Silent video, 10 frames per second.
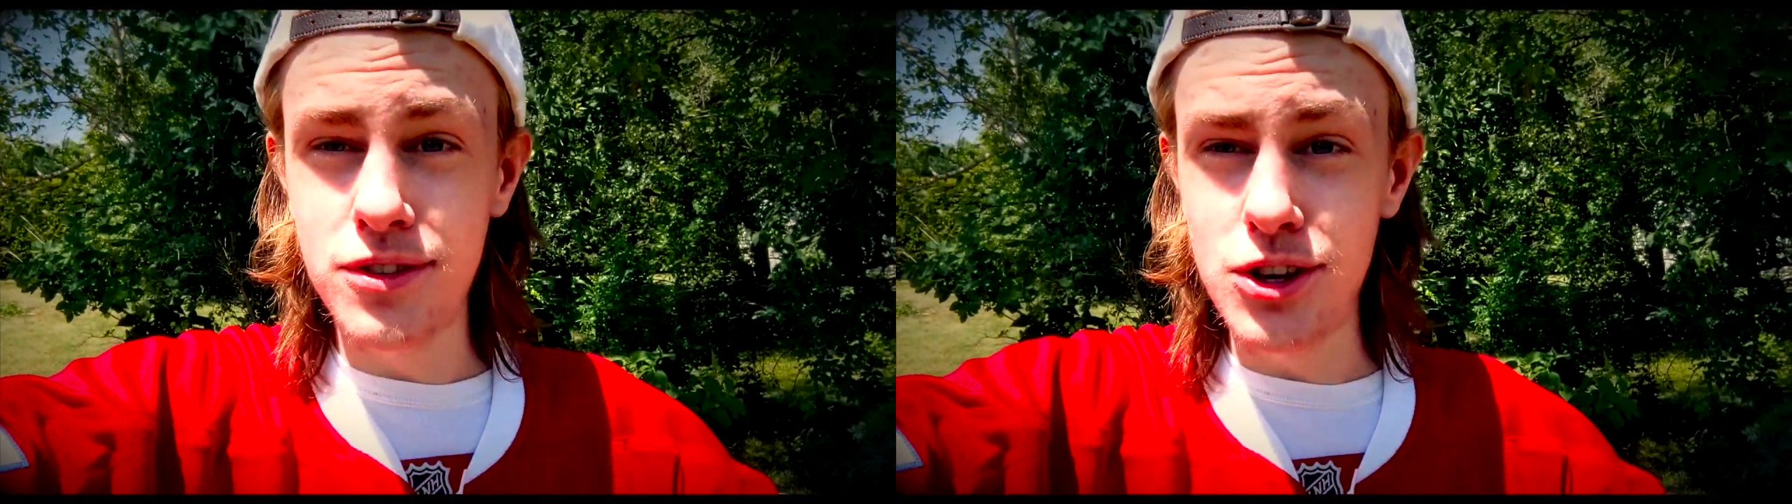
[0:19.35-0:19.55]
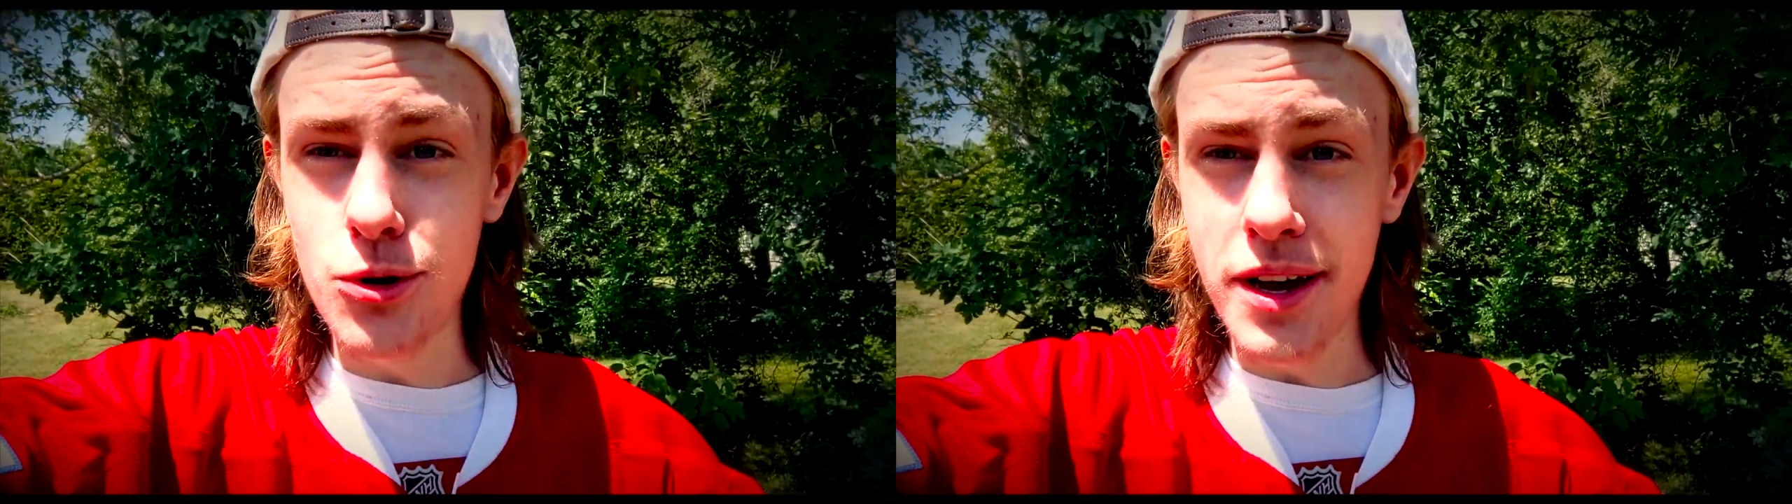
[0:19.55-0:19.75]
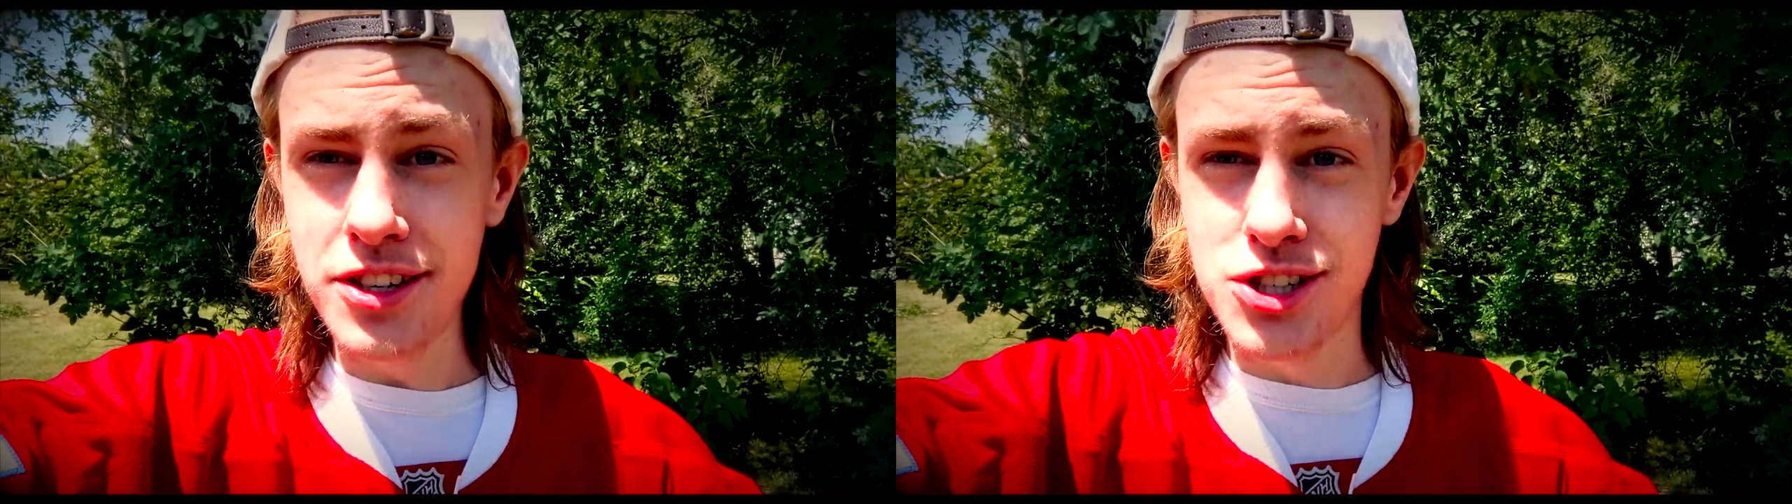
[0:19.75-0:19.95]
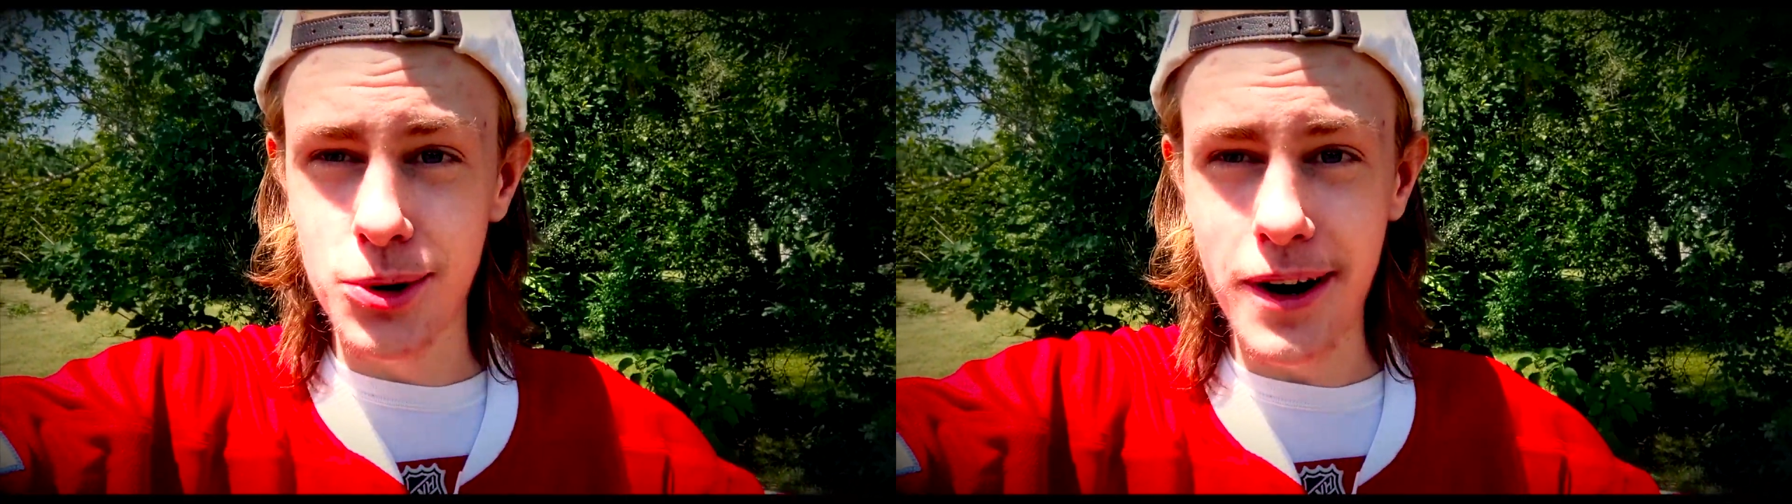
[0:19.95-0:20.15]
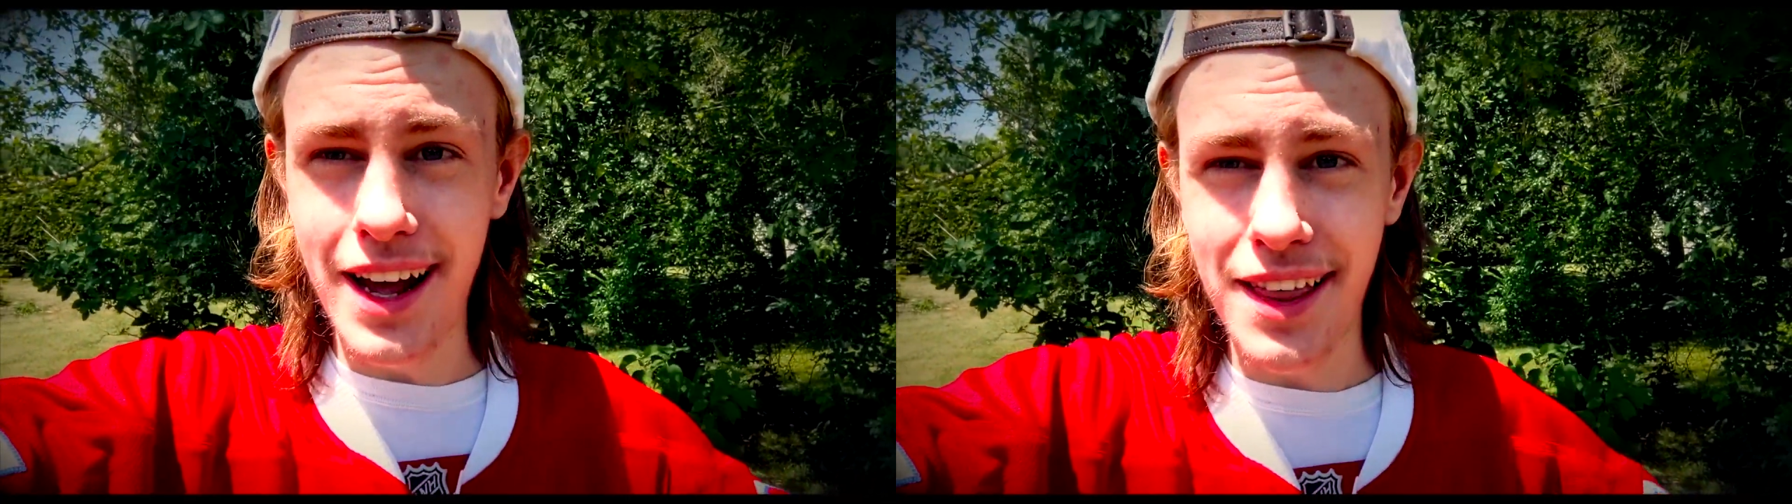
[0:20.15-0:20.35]
you
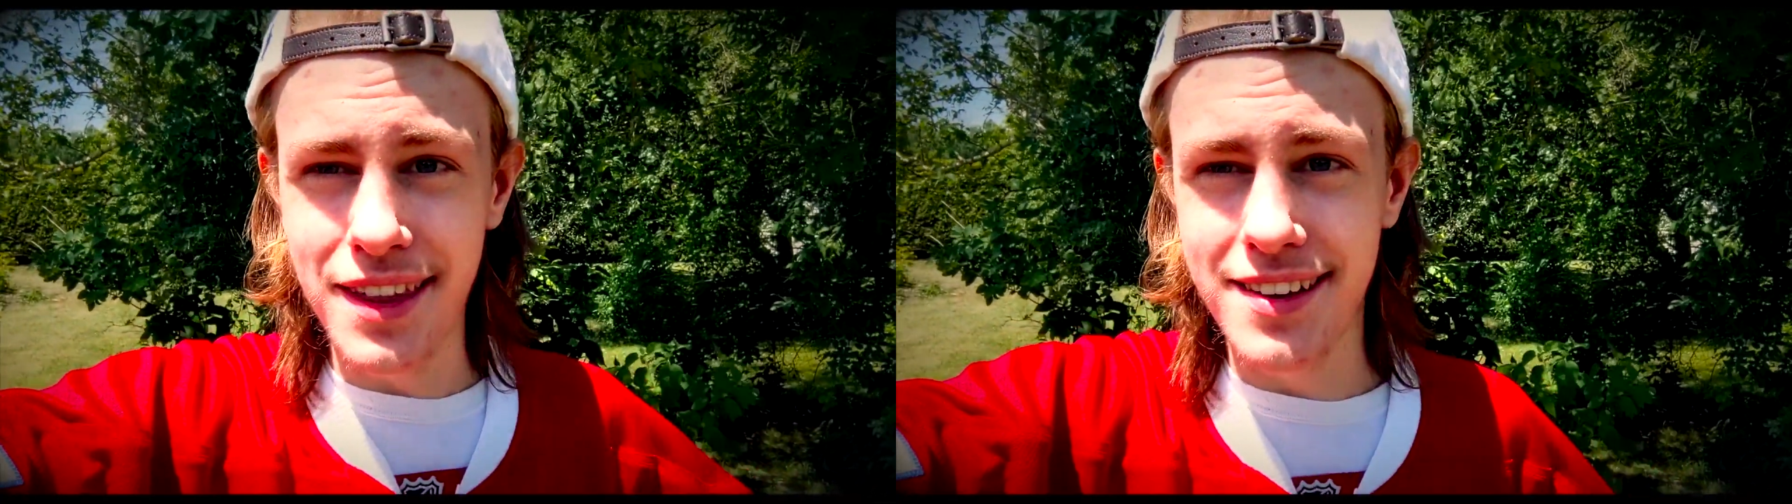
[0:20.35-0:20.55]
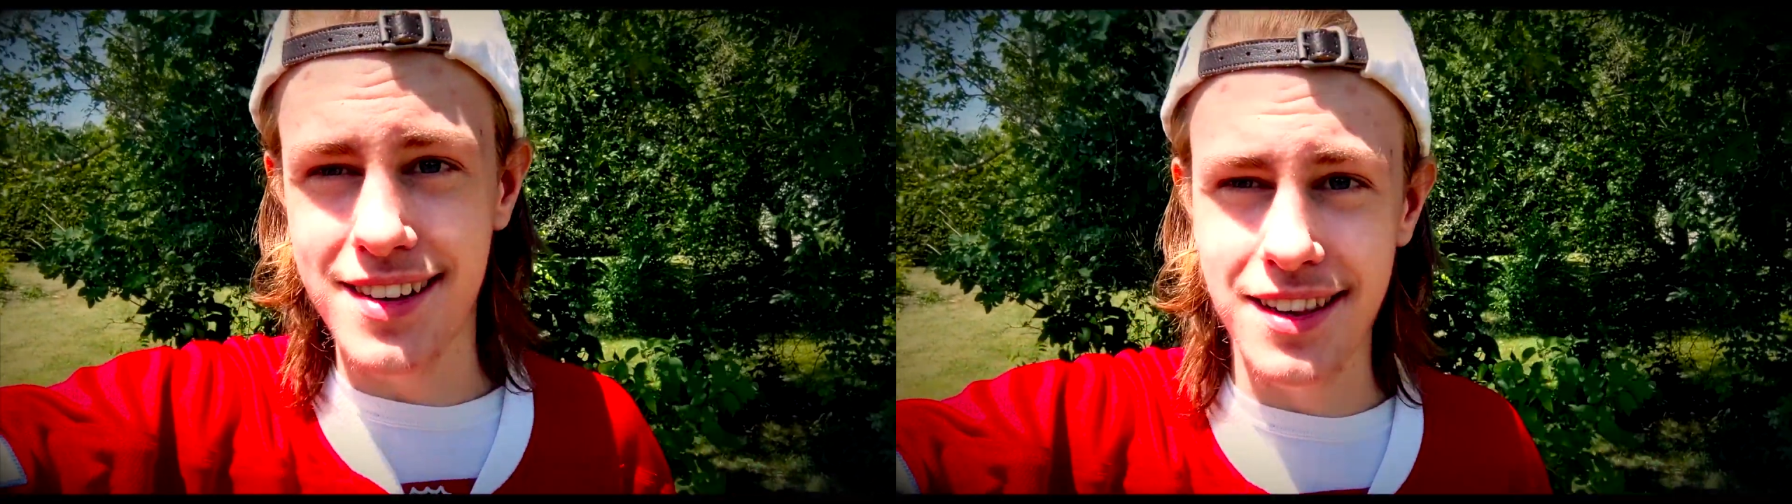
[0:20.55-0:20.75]
enjoy this